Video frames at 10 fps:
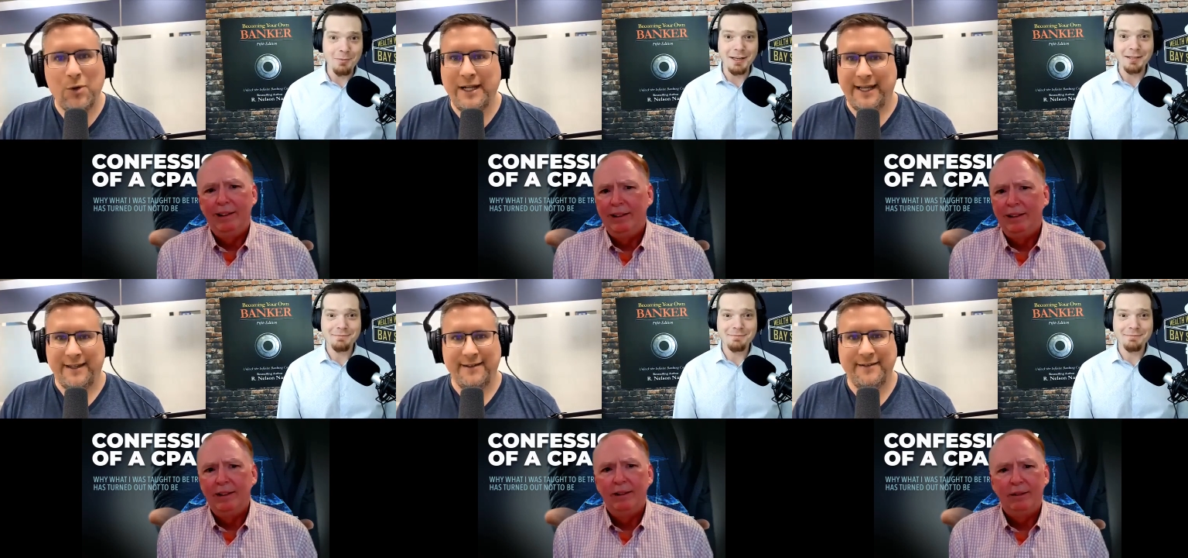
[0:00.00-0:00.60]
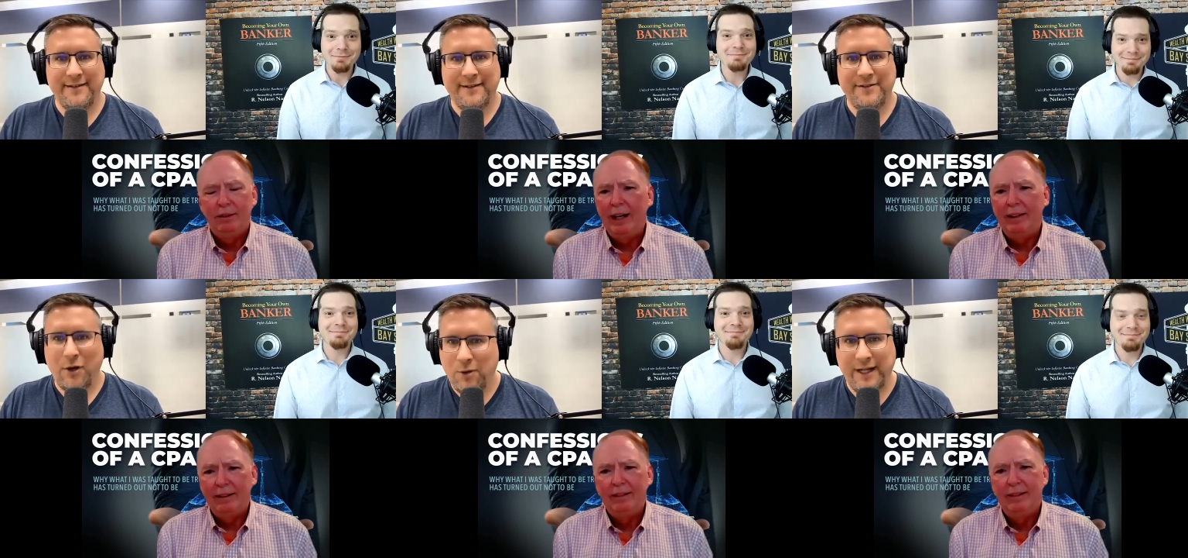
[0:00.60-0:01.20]
Speaker 1: Totally.
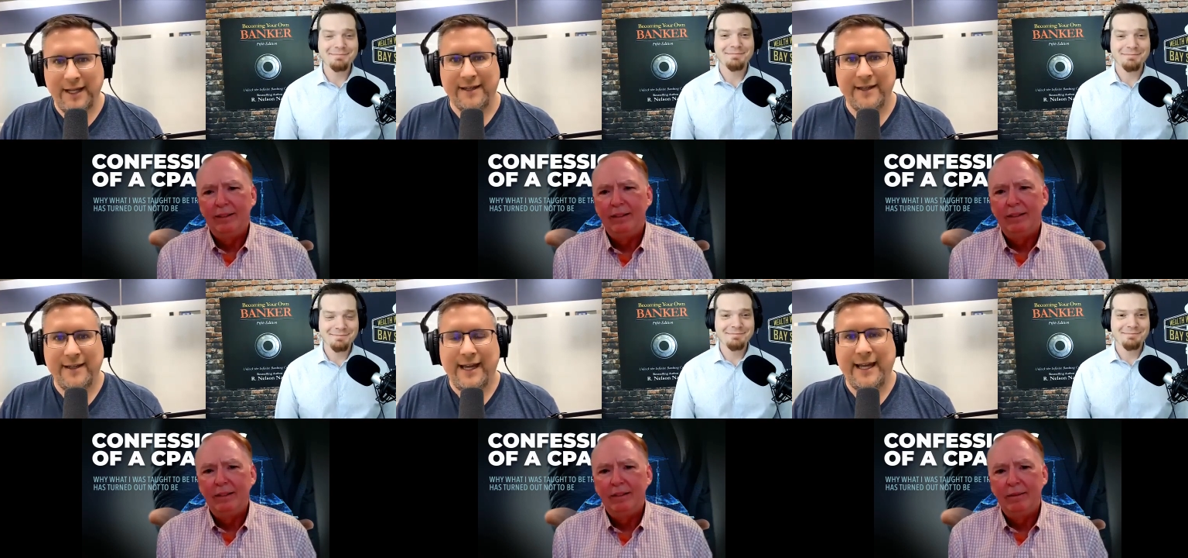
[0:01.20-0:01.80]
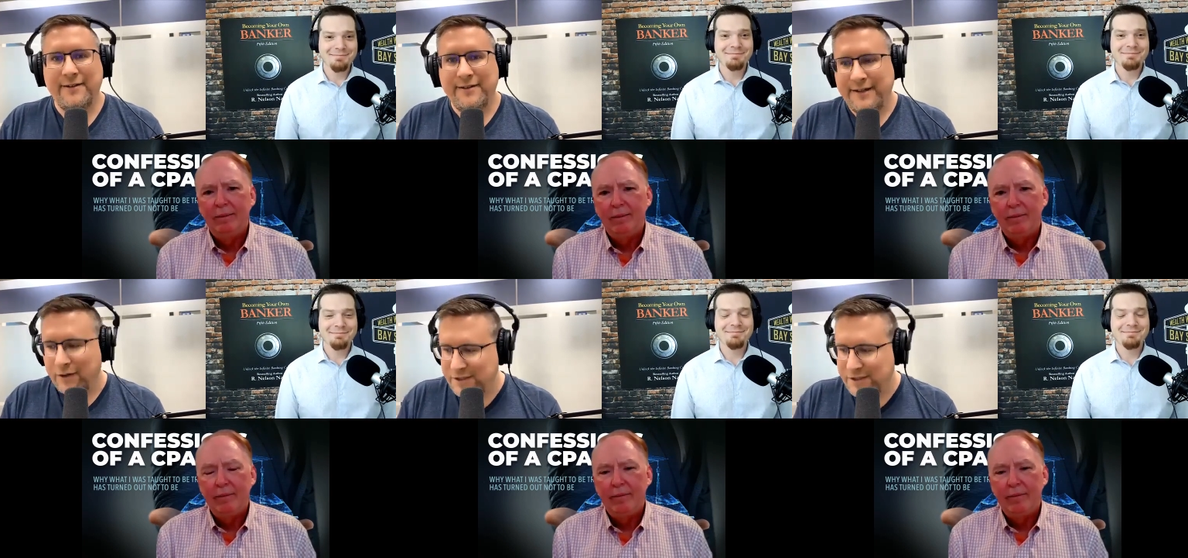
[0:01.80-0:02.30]
Right. Totally.
Speaker 2: And